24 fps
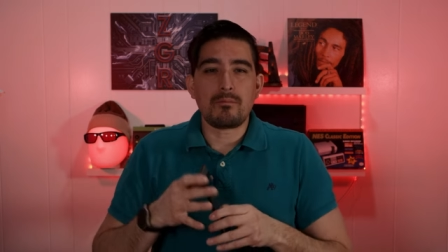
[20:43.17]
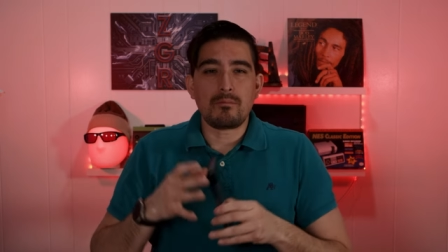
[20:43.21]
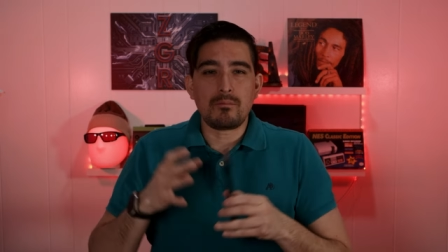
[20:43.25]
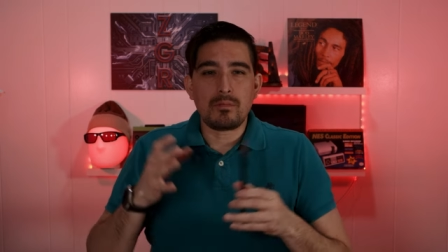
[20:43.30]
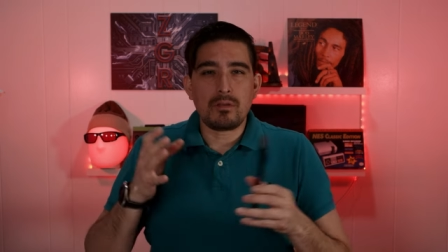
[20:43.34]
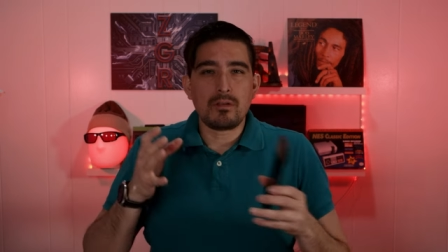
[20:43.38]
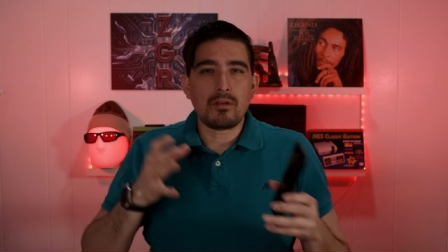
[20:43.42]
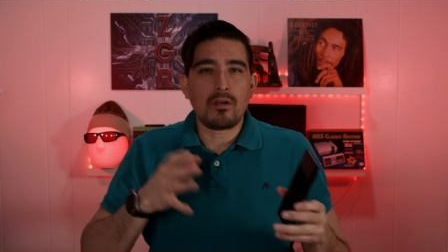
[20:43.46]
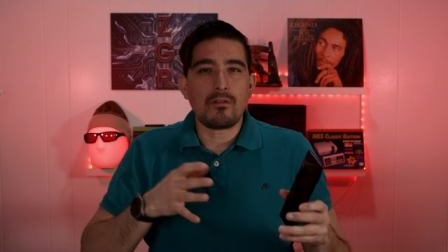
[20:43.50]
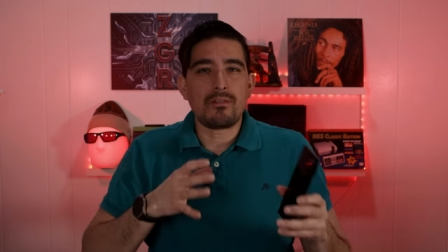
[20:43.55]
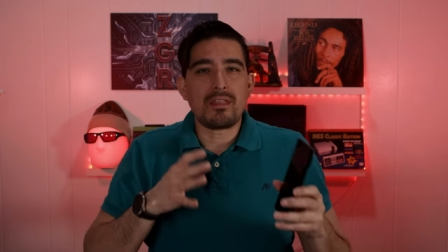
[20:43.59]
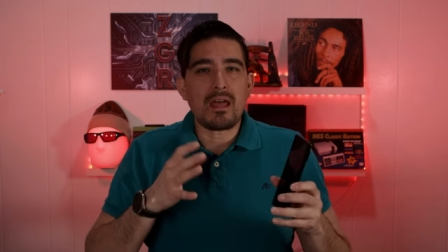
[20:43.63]

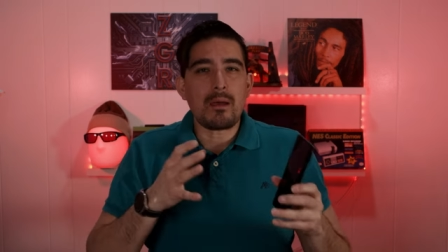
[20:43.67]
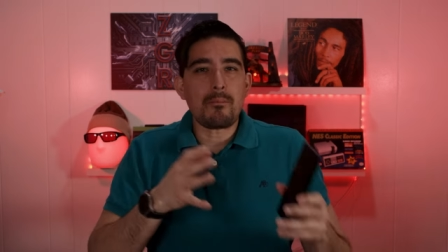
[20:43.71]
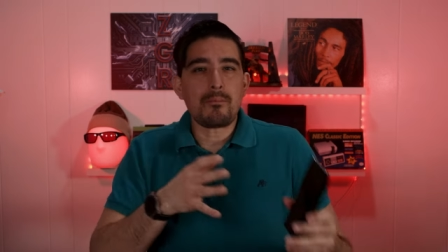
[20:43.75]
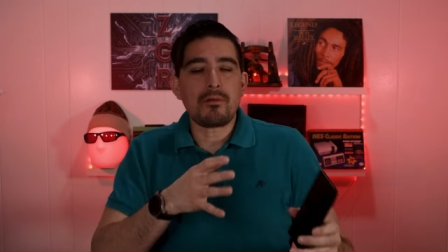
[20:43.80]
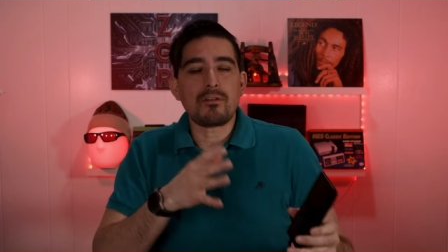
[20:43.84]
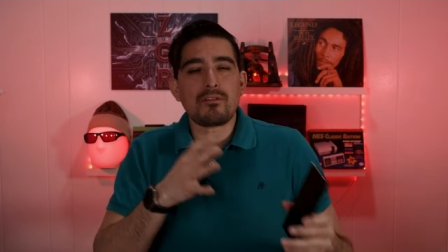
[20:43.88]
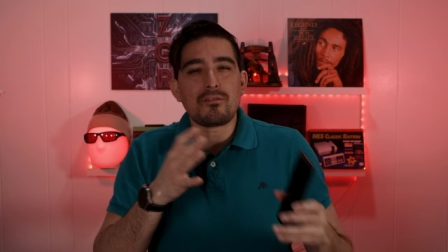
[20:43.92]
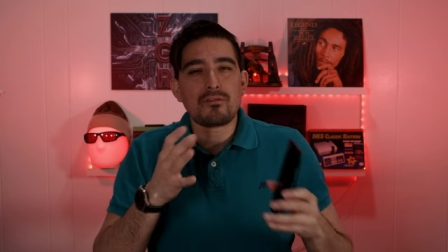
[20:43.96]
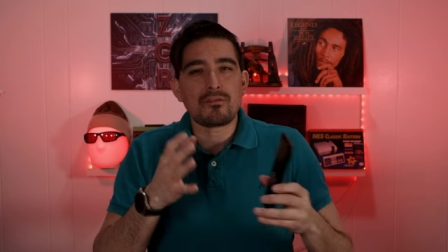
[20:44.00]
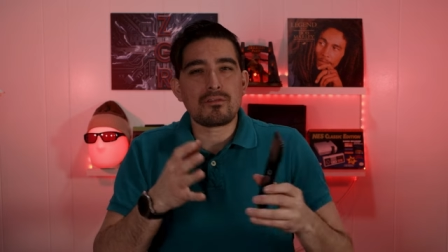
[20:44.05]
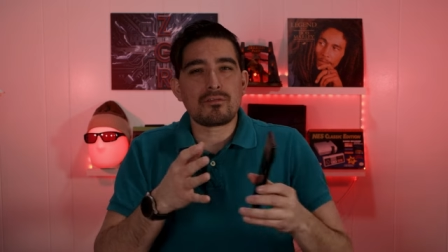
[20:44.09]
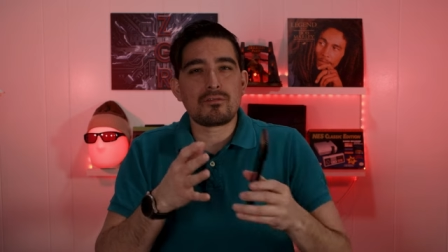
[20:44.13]
you know
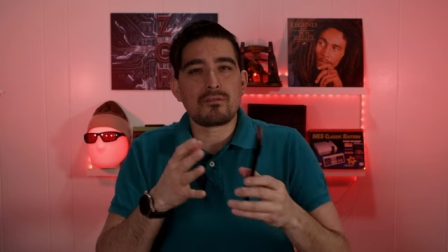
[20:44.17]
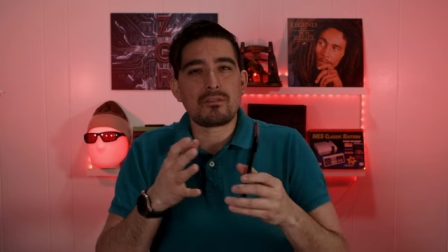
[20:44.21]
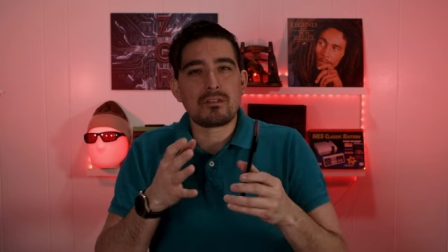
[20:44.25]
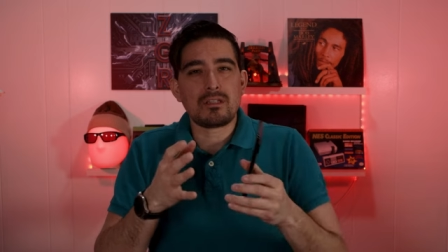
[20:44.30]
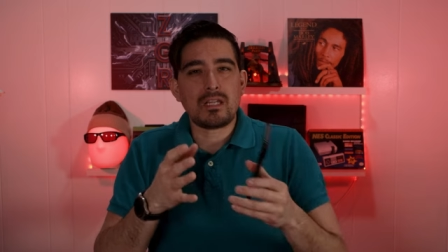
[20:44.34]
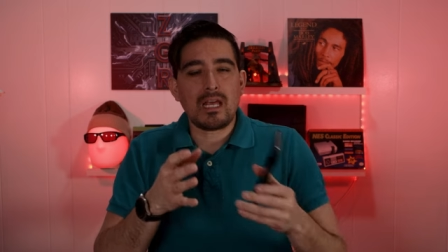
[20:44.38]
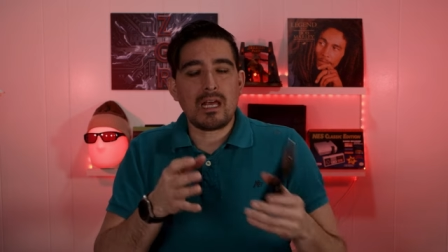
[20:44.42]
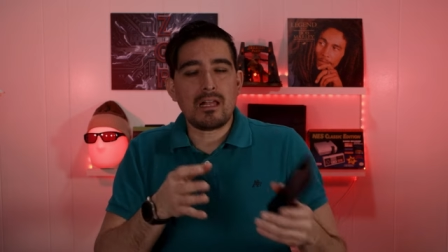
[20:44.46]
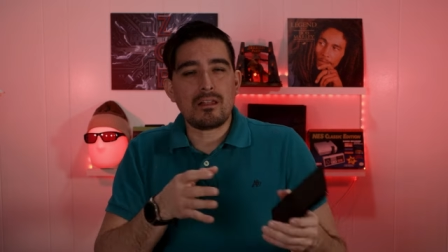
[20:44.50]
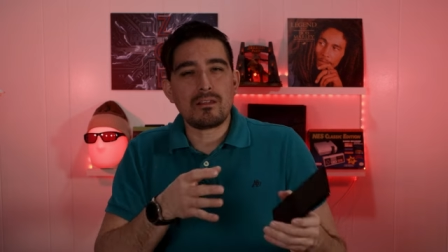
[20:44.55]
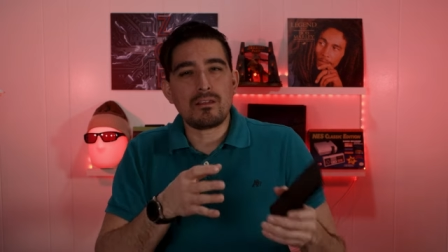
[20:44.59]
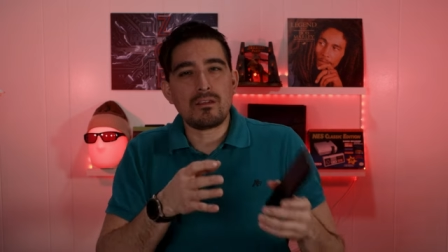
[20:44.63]
numbers
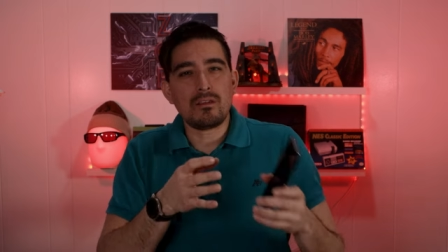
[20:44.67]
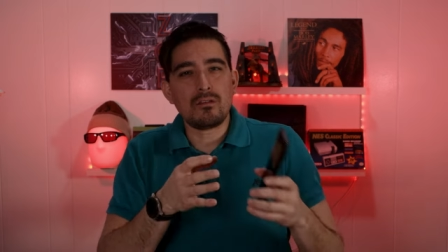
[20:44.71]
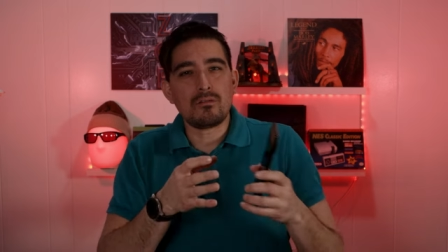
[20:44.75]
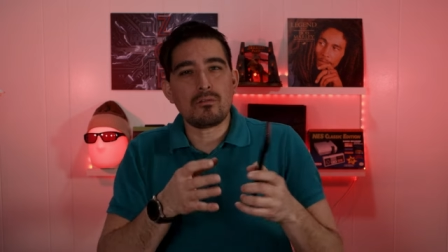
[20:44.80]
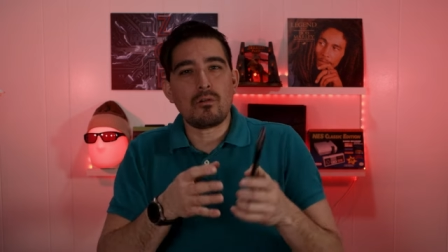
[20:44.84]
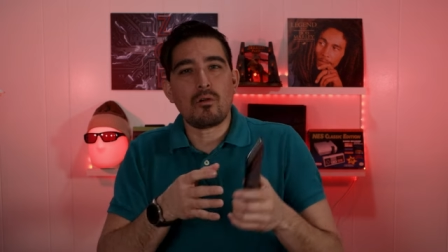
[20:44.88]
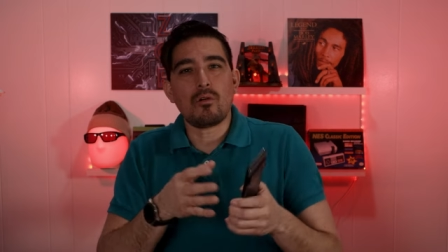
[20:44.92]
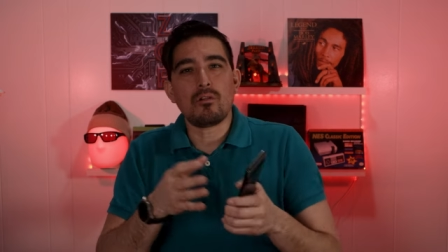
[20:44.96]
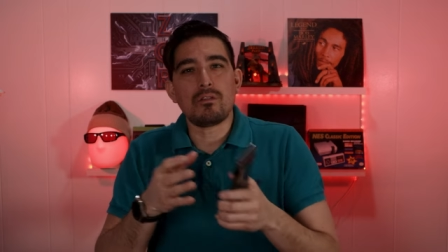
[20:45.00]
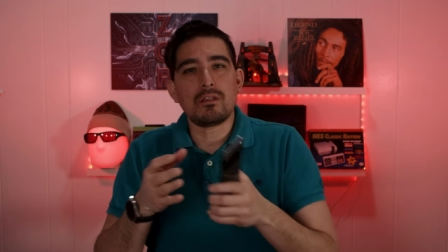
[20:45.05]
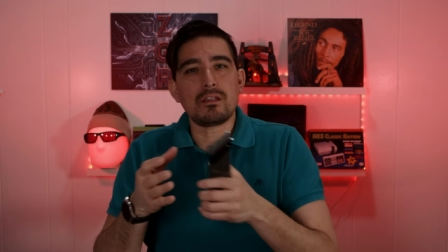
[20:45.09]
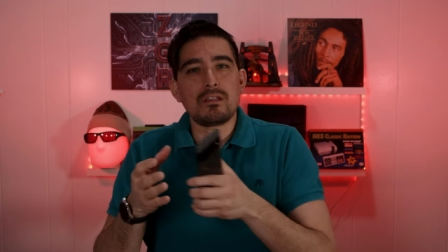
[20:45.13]
tell you
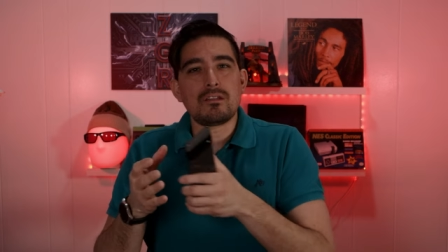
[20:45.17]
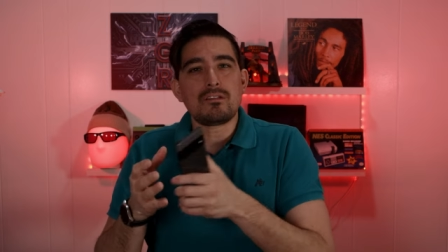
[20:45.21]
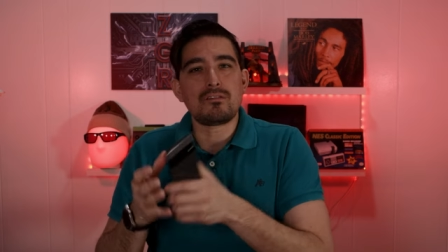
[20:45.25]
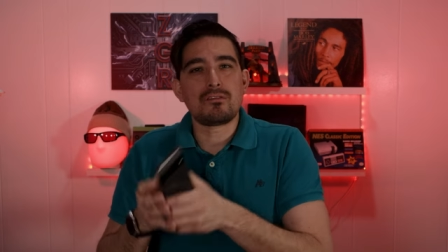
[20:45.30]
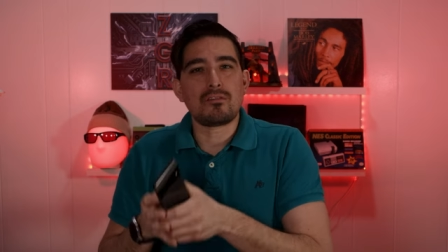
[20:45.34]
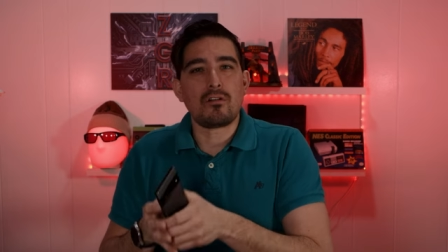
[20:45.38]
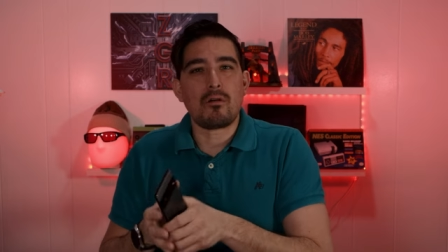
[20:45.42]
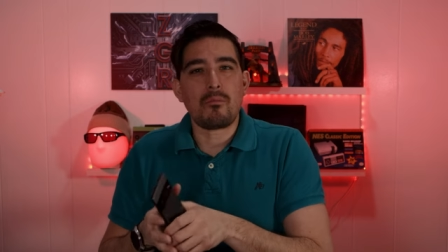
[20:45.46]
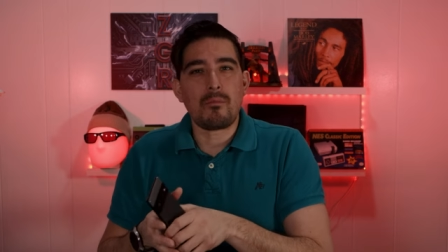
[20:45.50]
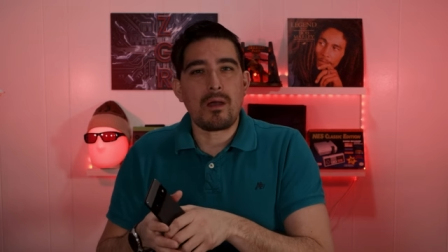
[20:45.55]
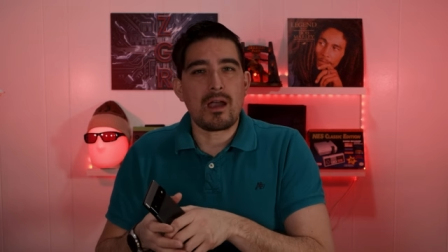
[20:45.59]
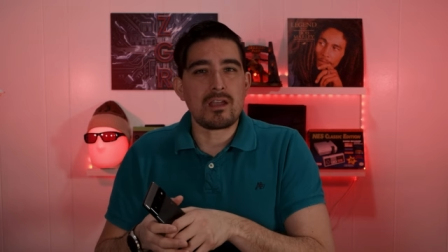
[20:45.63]
only
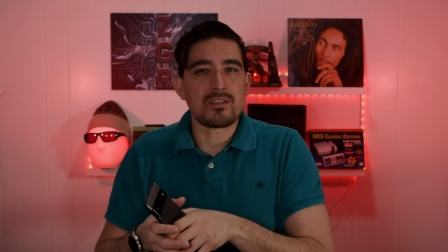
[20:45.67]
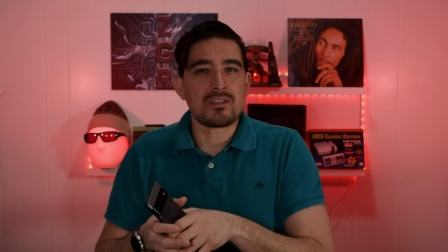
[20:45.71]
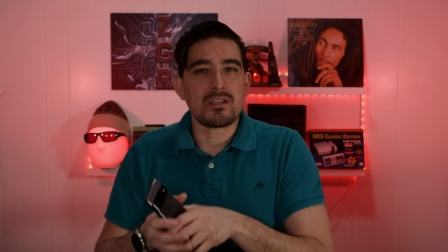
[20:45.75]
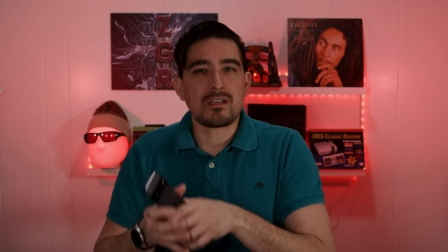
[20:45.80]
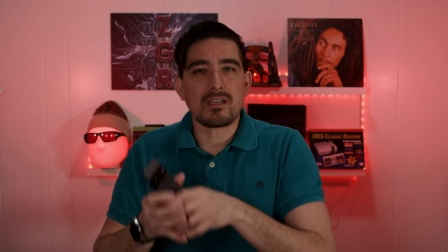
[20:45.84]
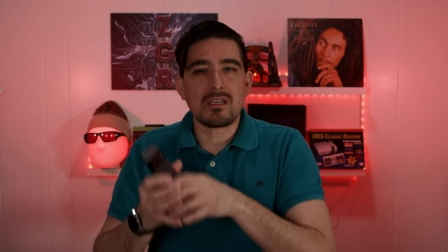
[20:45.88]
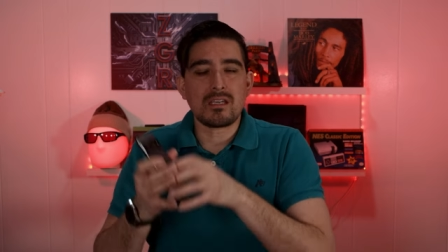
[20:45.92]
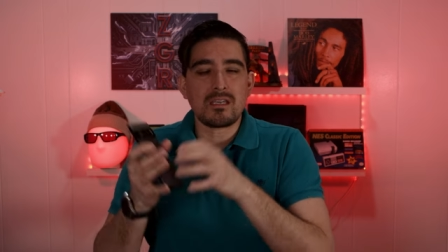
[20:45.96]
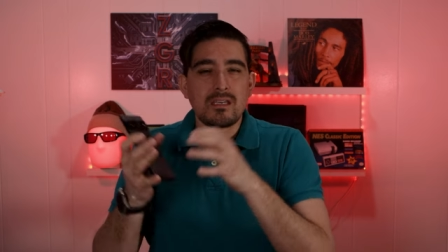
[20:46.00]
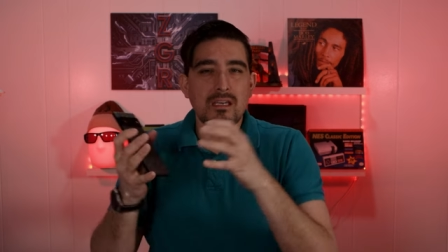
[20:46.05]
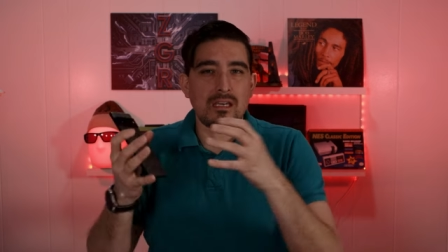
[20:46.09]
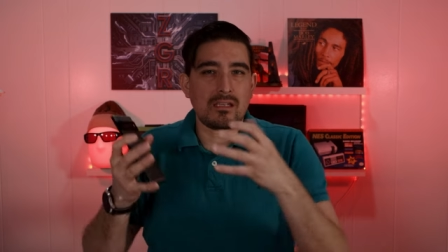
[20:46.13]
so much
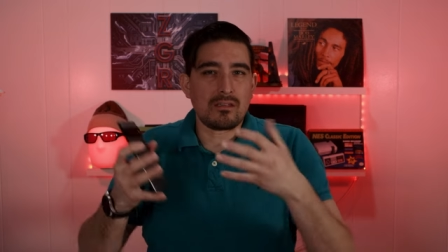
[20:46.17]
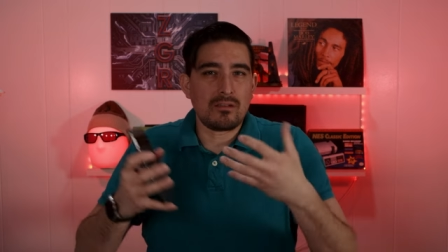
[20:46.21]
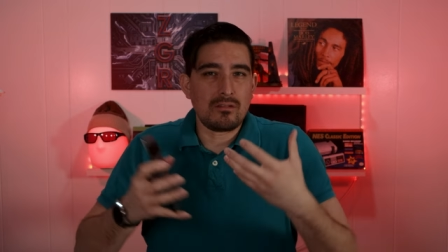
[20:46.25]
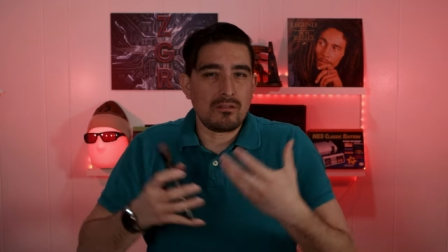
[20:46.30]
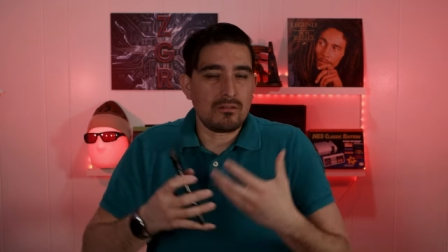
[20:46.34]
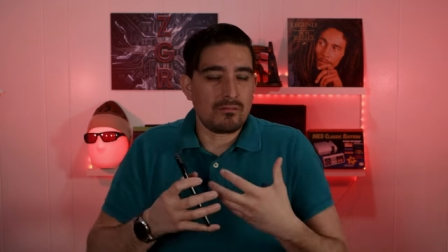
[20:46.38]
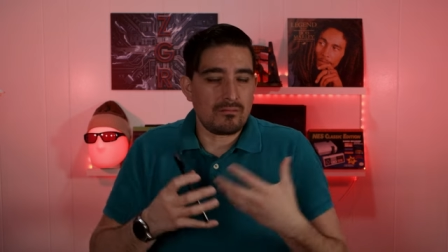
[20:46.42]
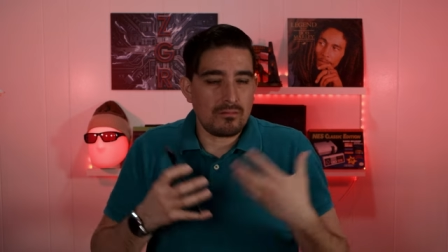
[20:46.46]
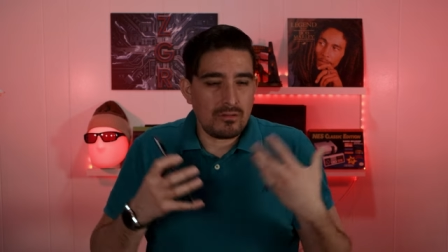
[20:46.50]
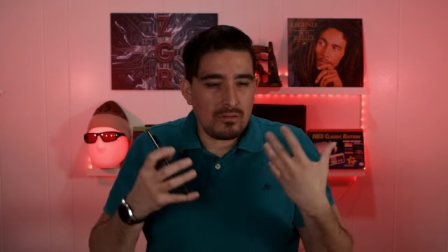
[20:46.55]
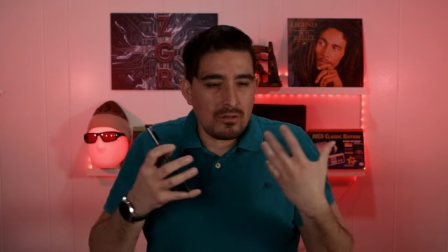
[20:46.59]
and you,